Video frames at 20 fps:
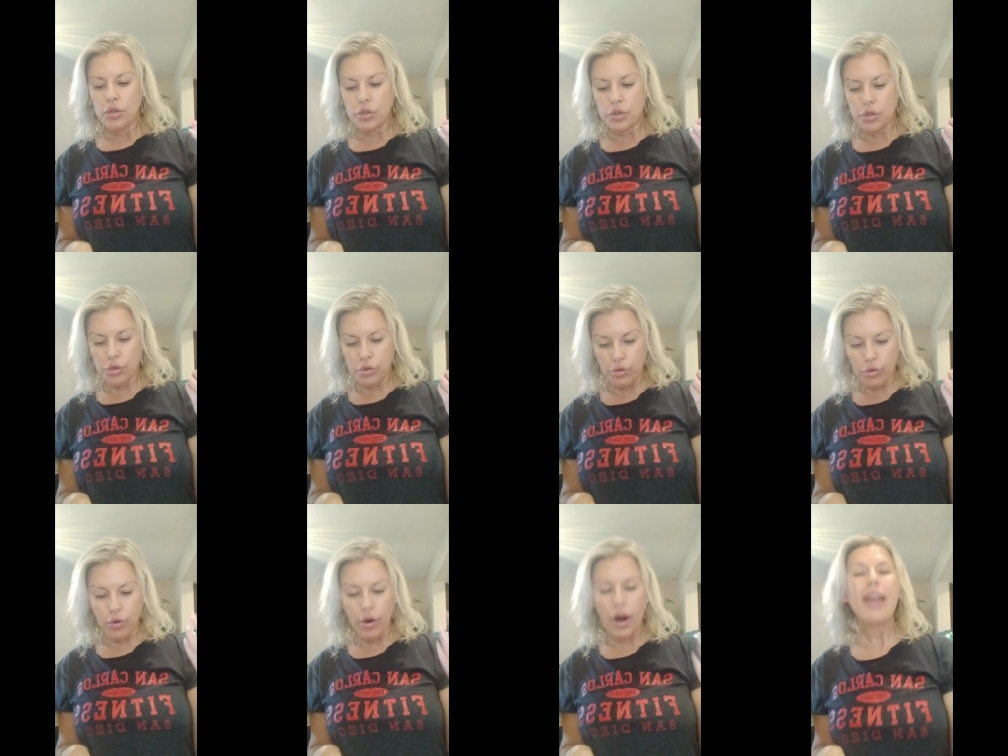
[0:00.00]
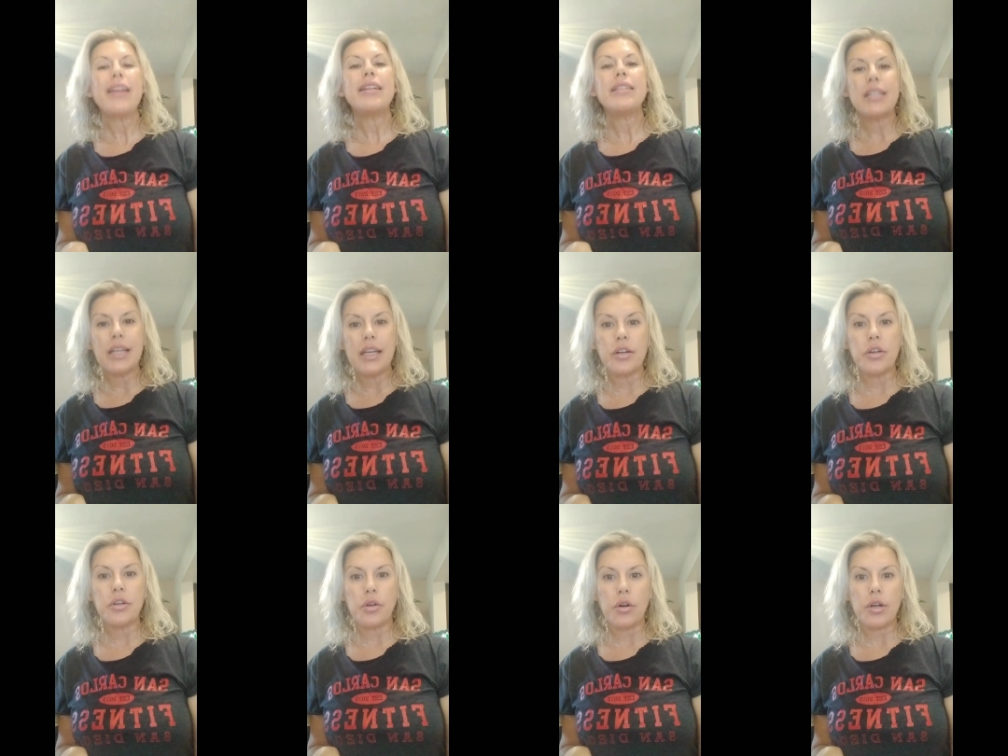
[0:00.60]
trying to
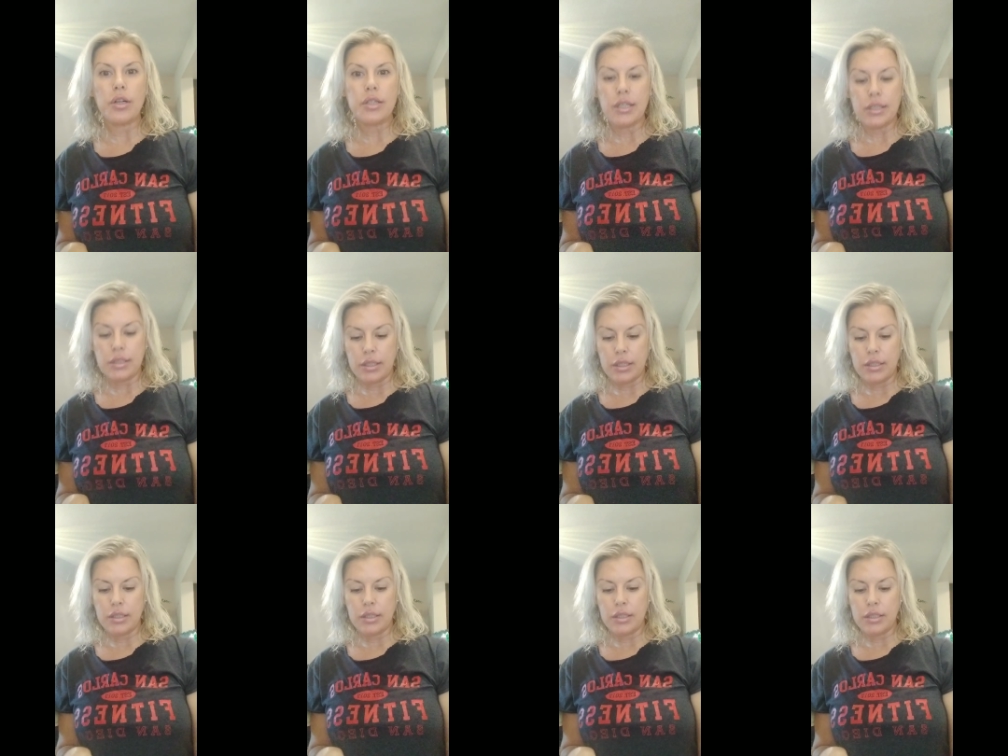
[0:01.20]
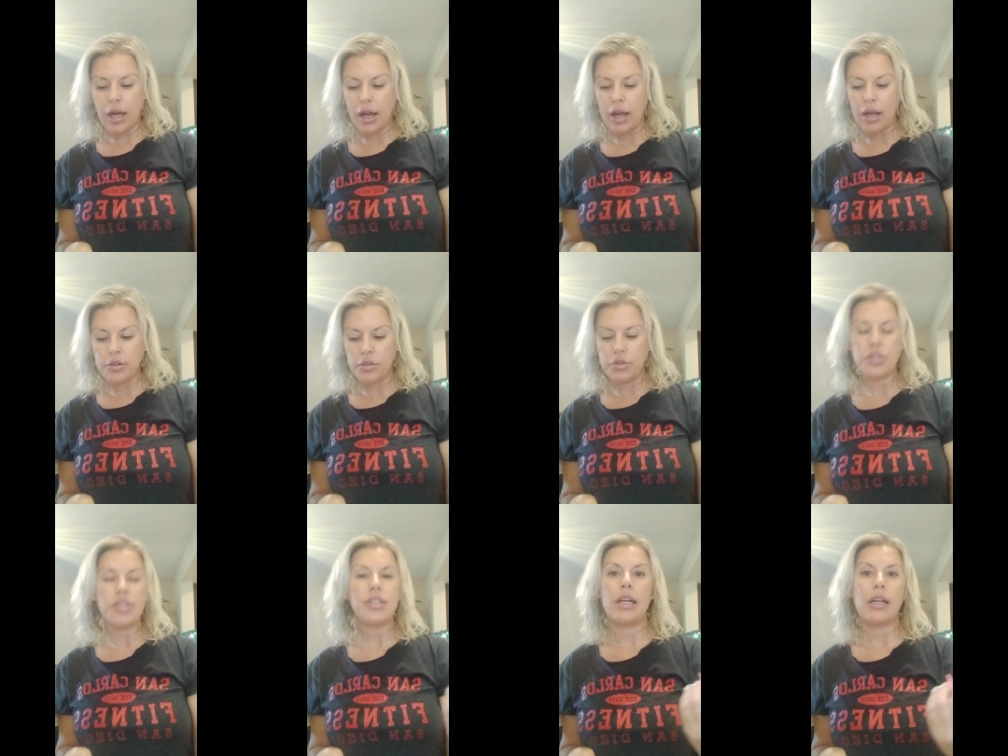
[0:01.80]
get a narcissist to
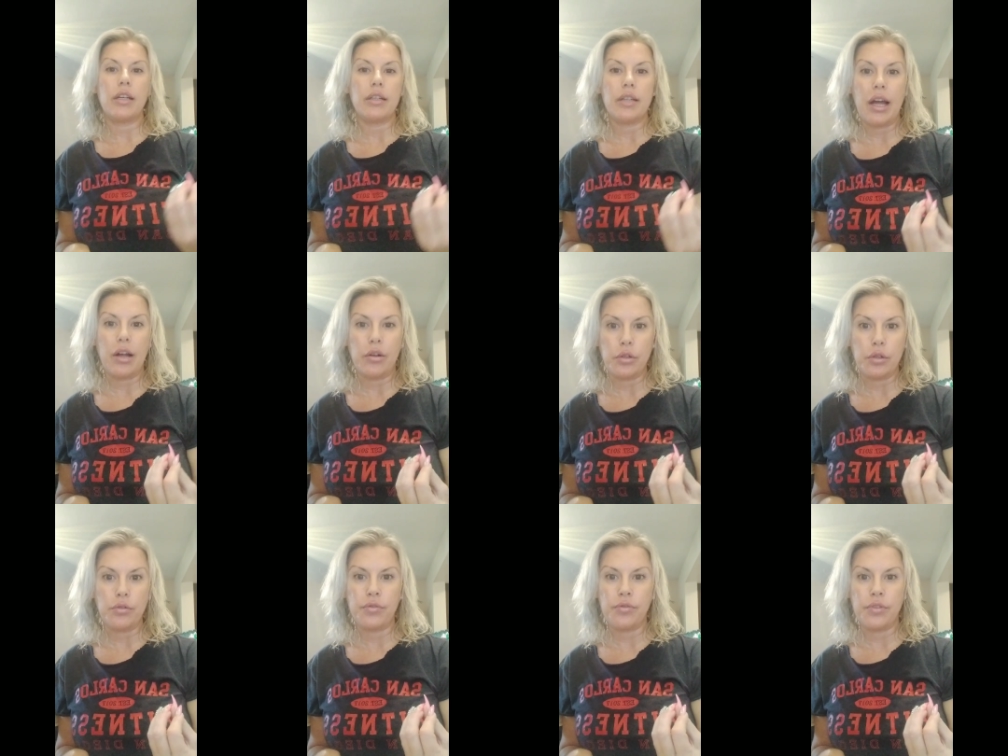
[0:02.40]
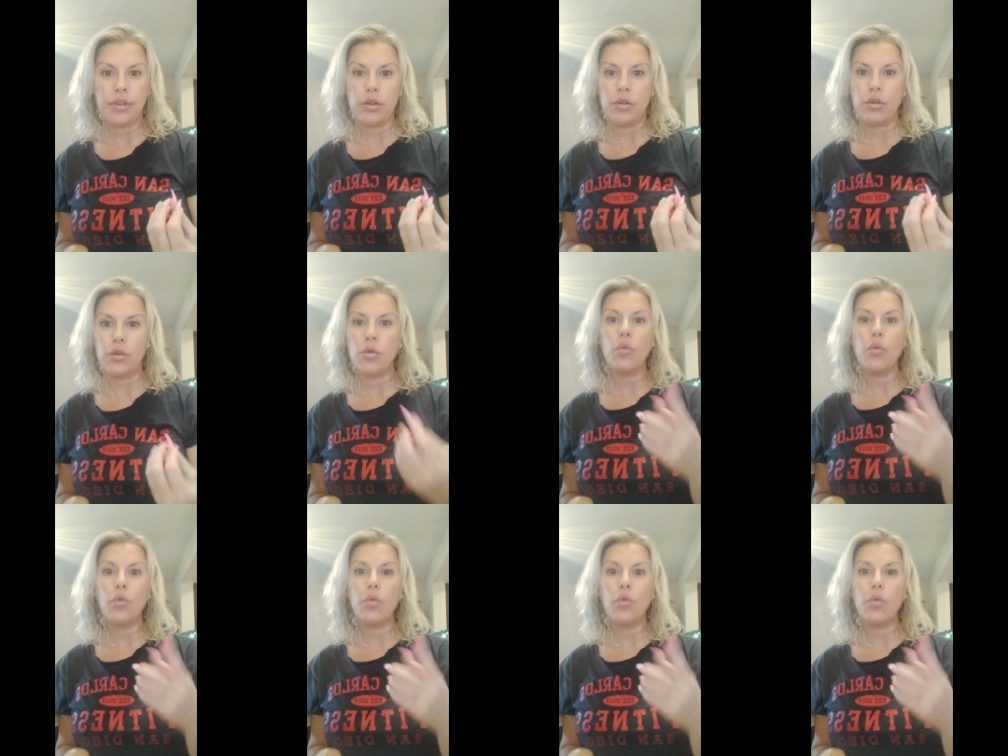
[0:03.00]
understand how you feel.